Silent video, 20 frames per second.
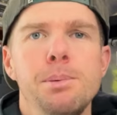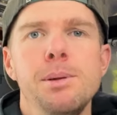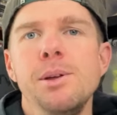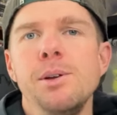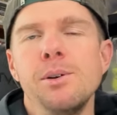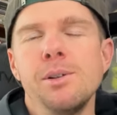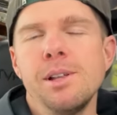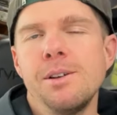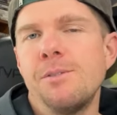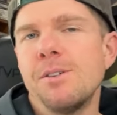
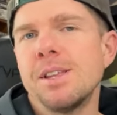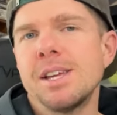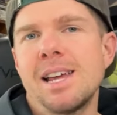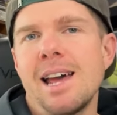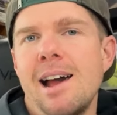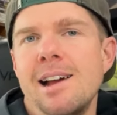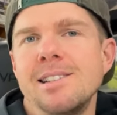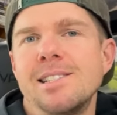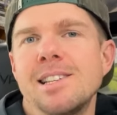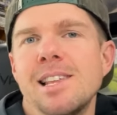purely for the
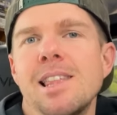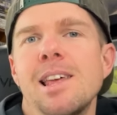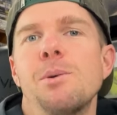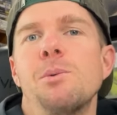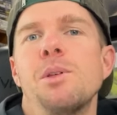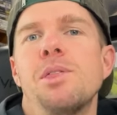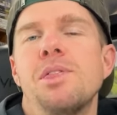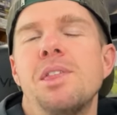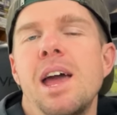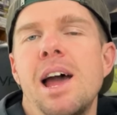case that there
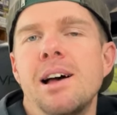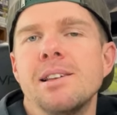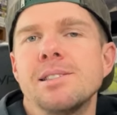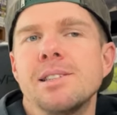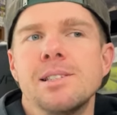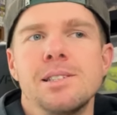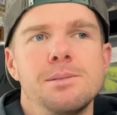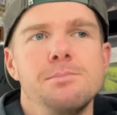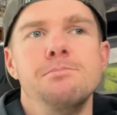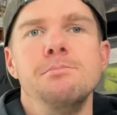were
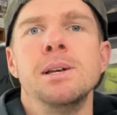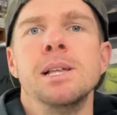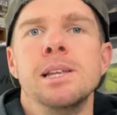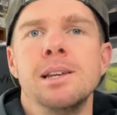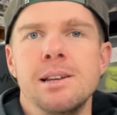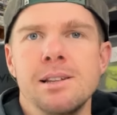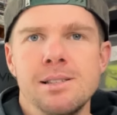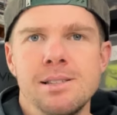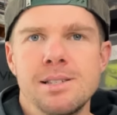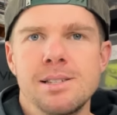thousands,
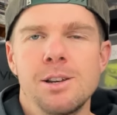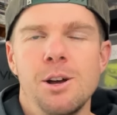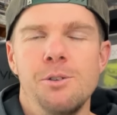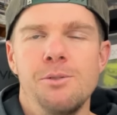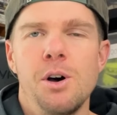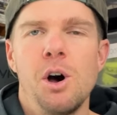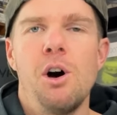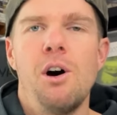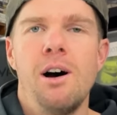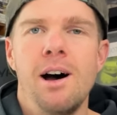millions
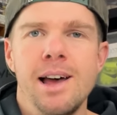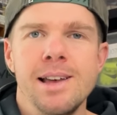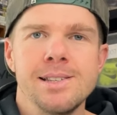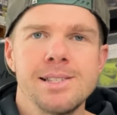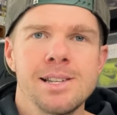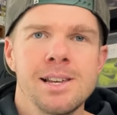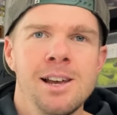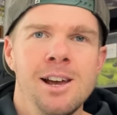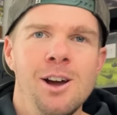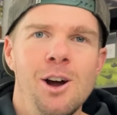of
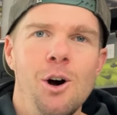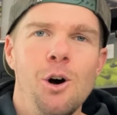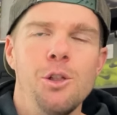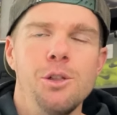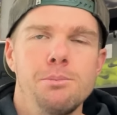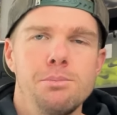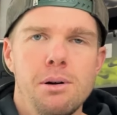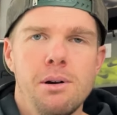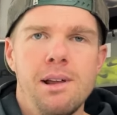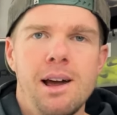eyes on
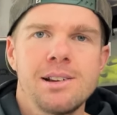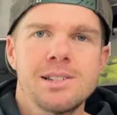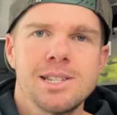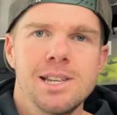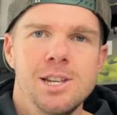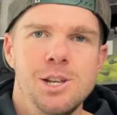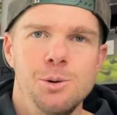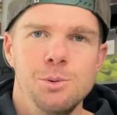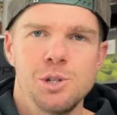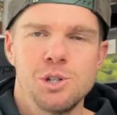the products
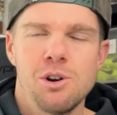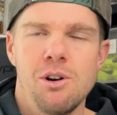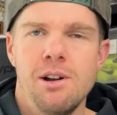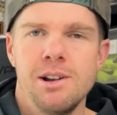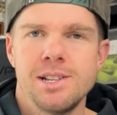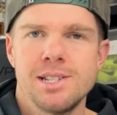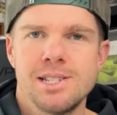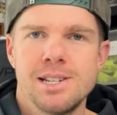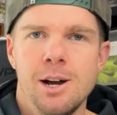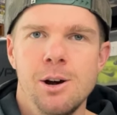that you were trying
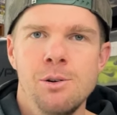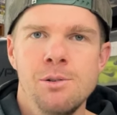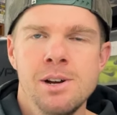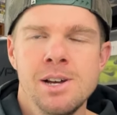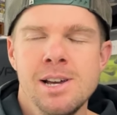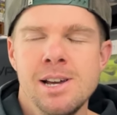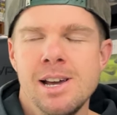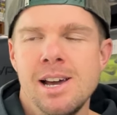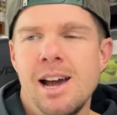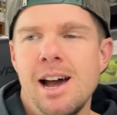to sell.
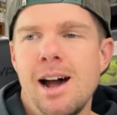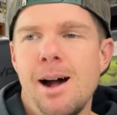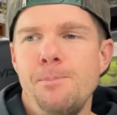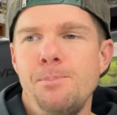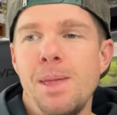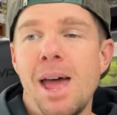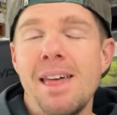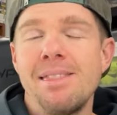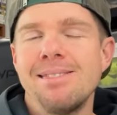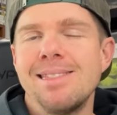
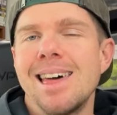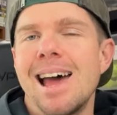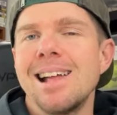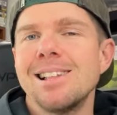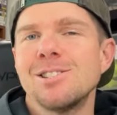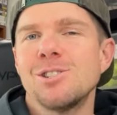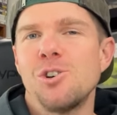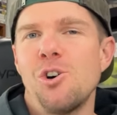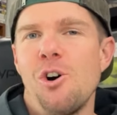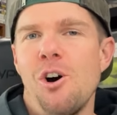Um, at
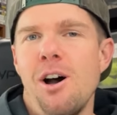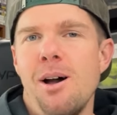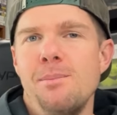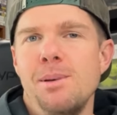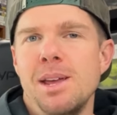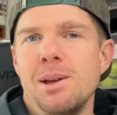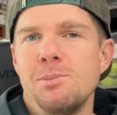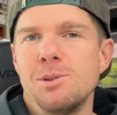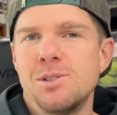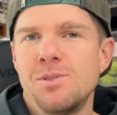that time,
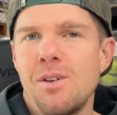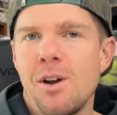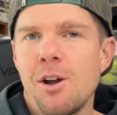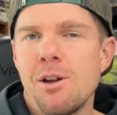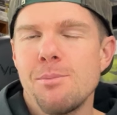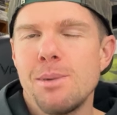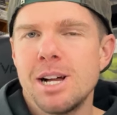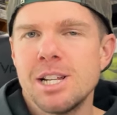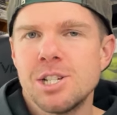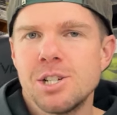it was
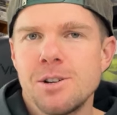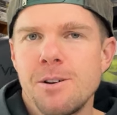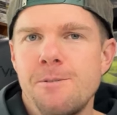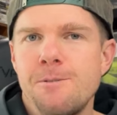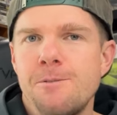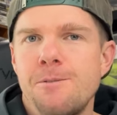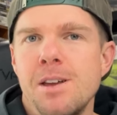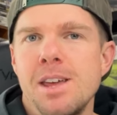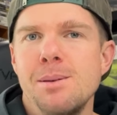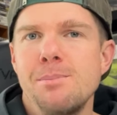very much
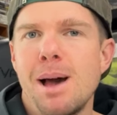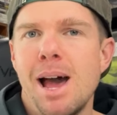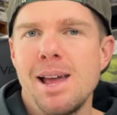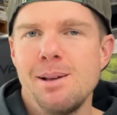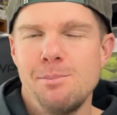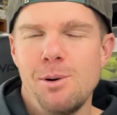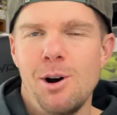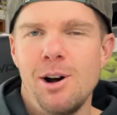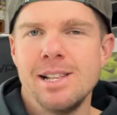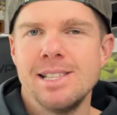
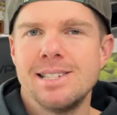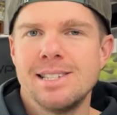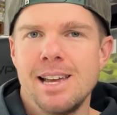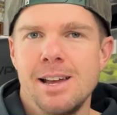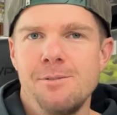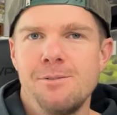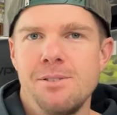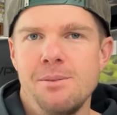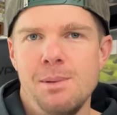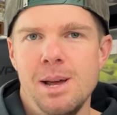fee-bay
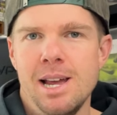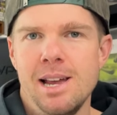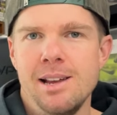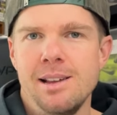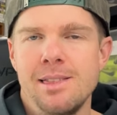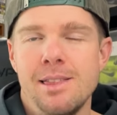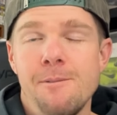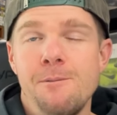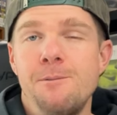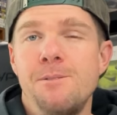mindset for
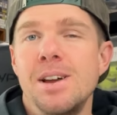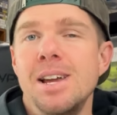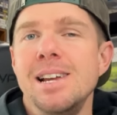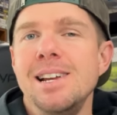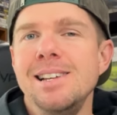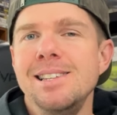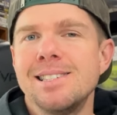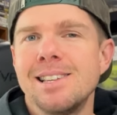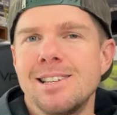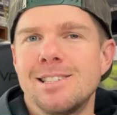me. The
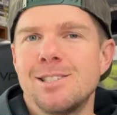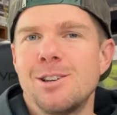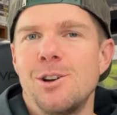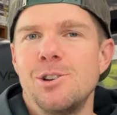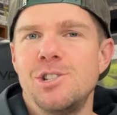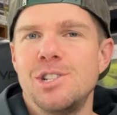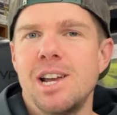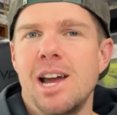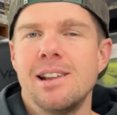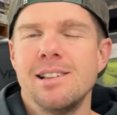fees
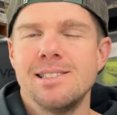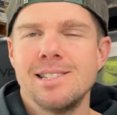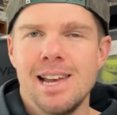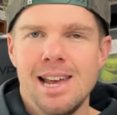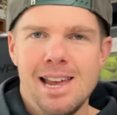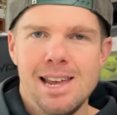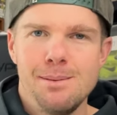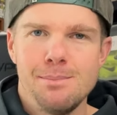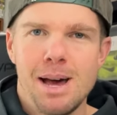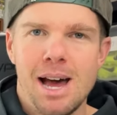associated to
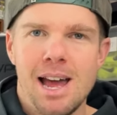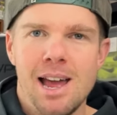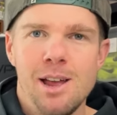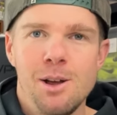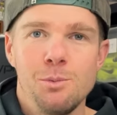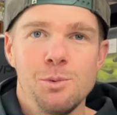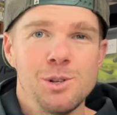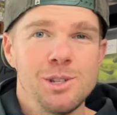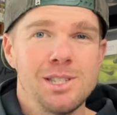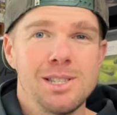
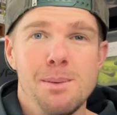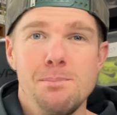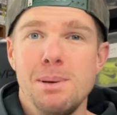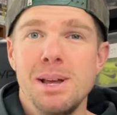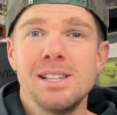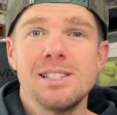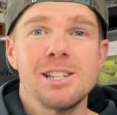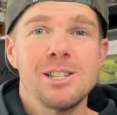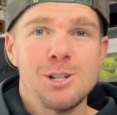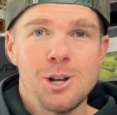eBay was the
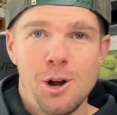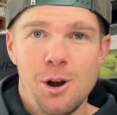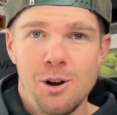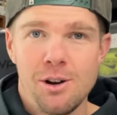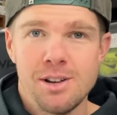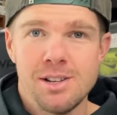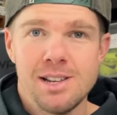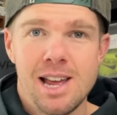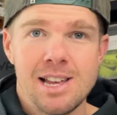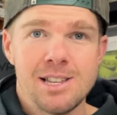big
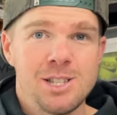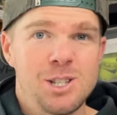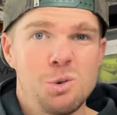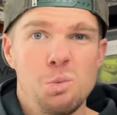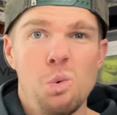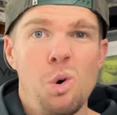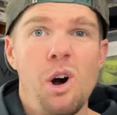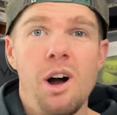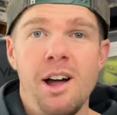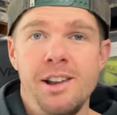deterrent as to
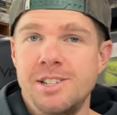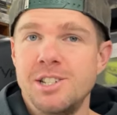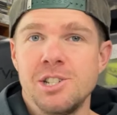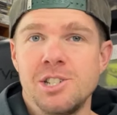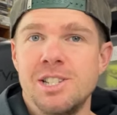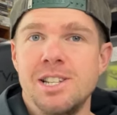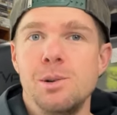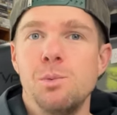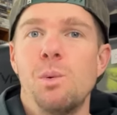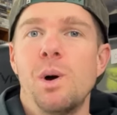why I
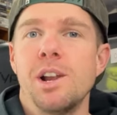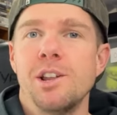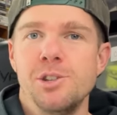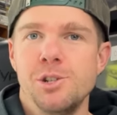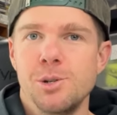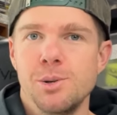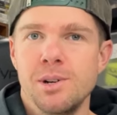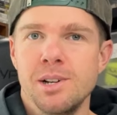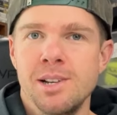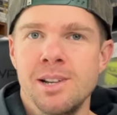just didn't want
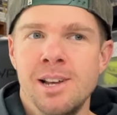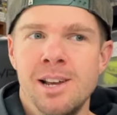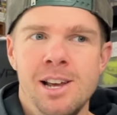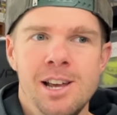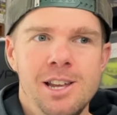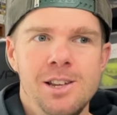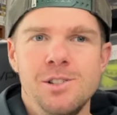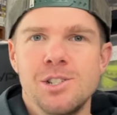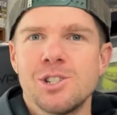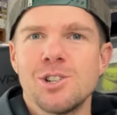to do it.
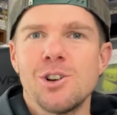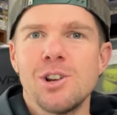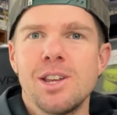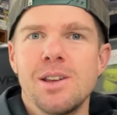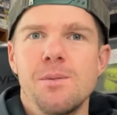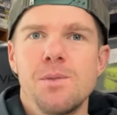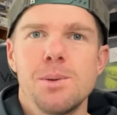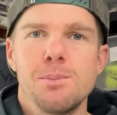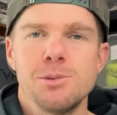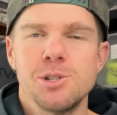You just got to
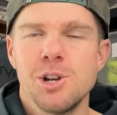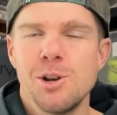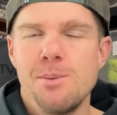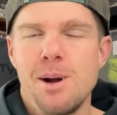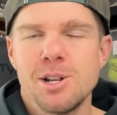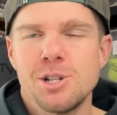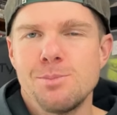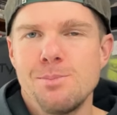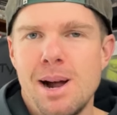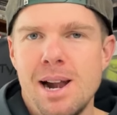give them too
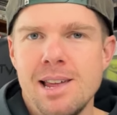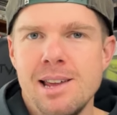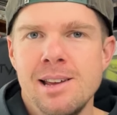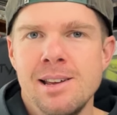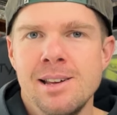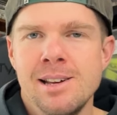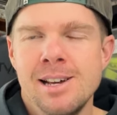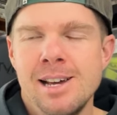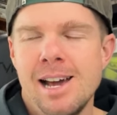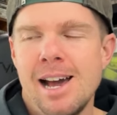much money.
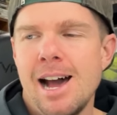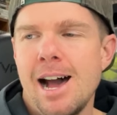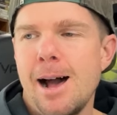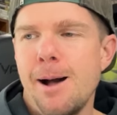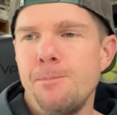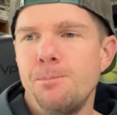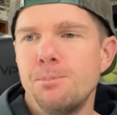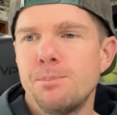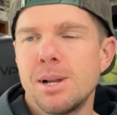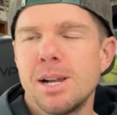
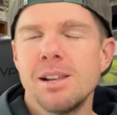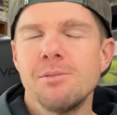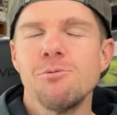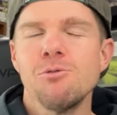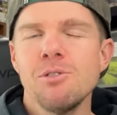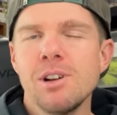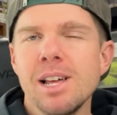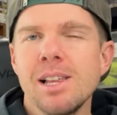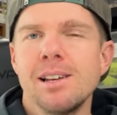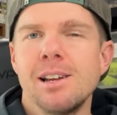Um, but
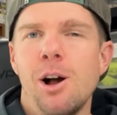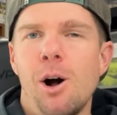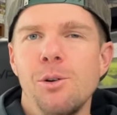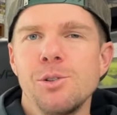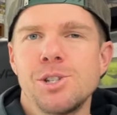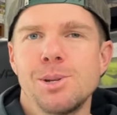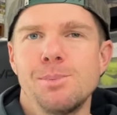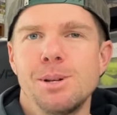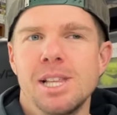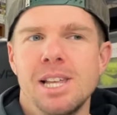really,
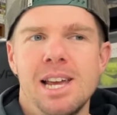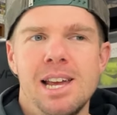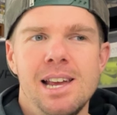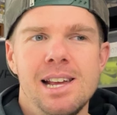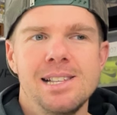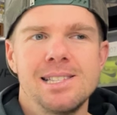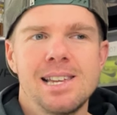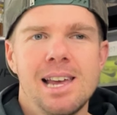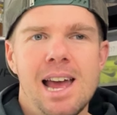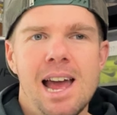ultimately,
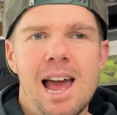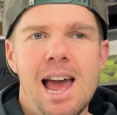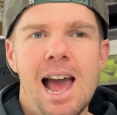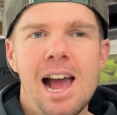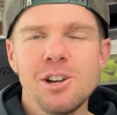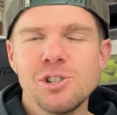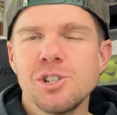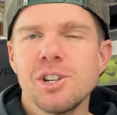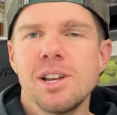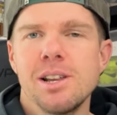it's
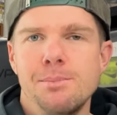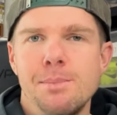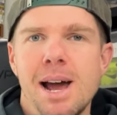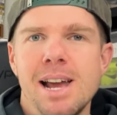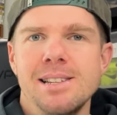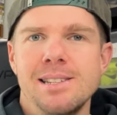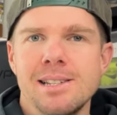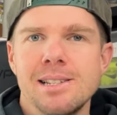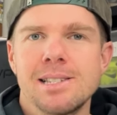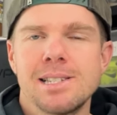actually an
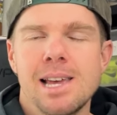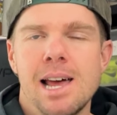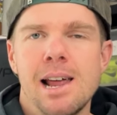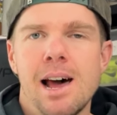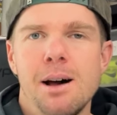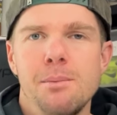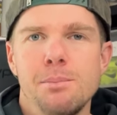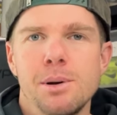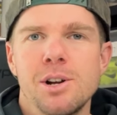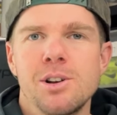amazing
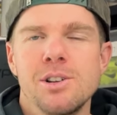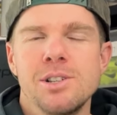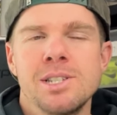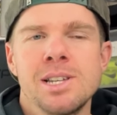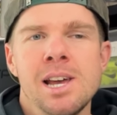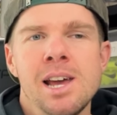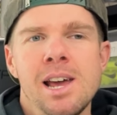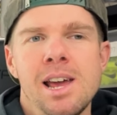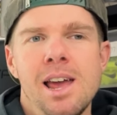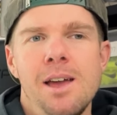setup because
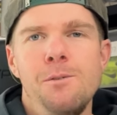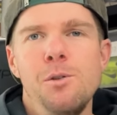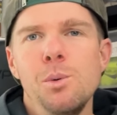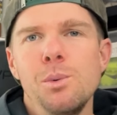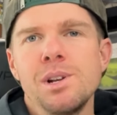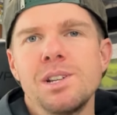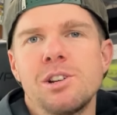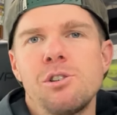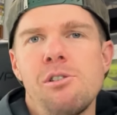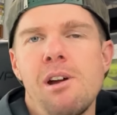if you
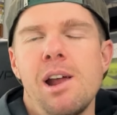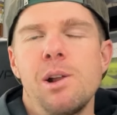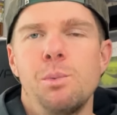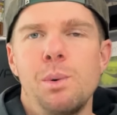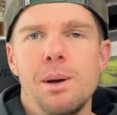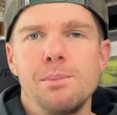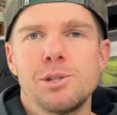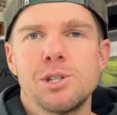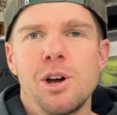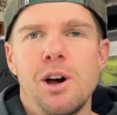were to create a
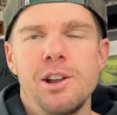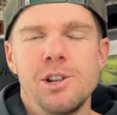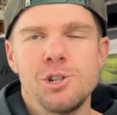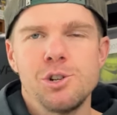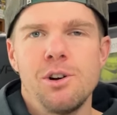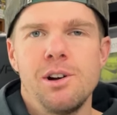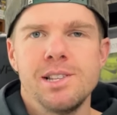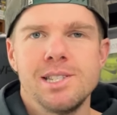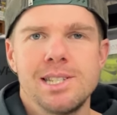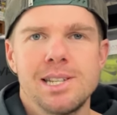website and
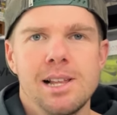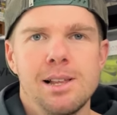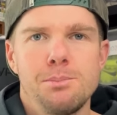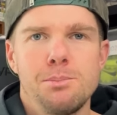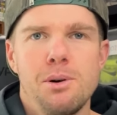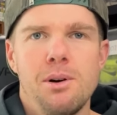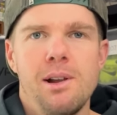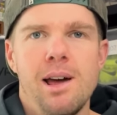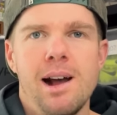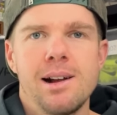try and sell a
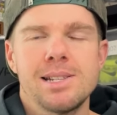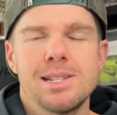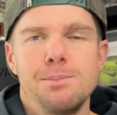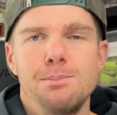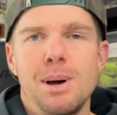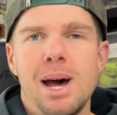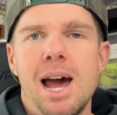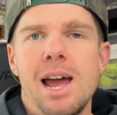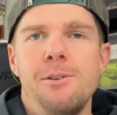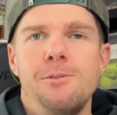product and
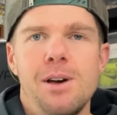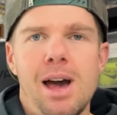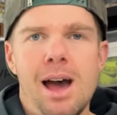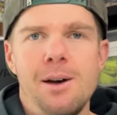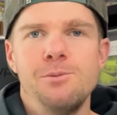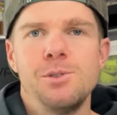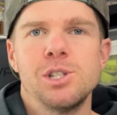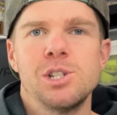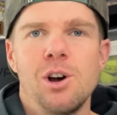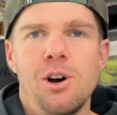pay for
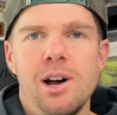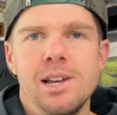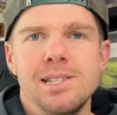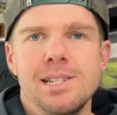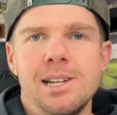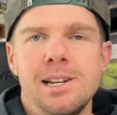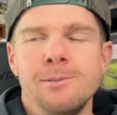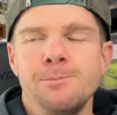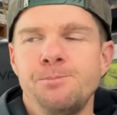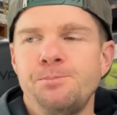
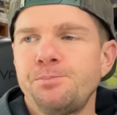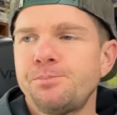advertising,